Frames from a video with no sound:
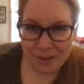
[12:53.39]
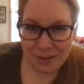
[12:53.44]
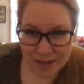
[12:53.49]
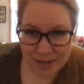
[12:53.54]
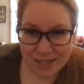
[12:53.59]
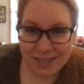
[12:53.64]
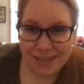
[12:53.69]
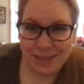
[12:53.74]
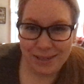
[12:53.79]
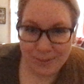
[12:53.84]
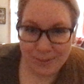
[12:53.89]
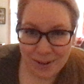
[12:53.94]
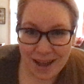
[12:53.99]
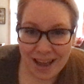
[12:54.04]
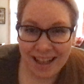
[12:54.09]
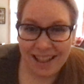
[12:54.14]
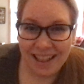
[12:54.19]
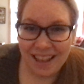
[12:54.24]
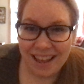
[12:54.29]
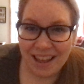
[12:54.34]
wish you
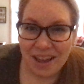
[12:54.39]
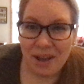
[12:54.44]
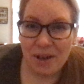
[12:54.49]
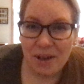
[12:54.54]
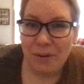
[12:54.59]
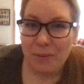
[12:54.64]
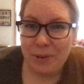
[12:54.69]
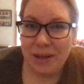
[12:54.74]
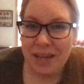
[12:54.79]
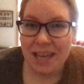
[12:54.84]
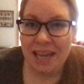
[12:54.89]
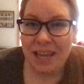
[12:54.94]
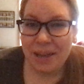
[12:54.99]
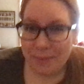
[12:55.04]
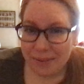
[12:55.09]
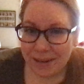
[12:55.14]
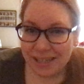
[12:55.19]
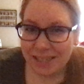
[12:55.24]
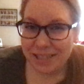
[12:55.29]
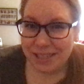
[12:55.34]
well. We
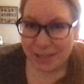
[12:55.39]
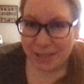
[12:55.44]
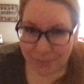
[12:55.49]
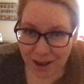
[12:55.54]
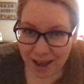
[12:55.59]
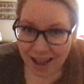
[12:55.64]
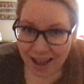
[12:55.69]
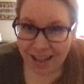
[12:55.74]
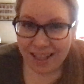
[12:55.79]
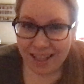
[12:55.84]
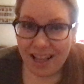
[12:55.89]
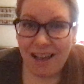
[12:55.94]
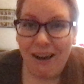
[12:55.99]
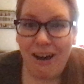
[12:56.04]
wish you well.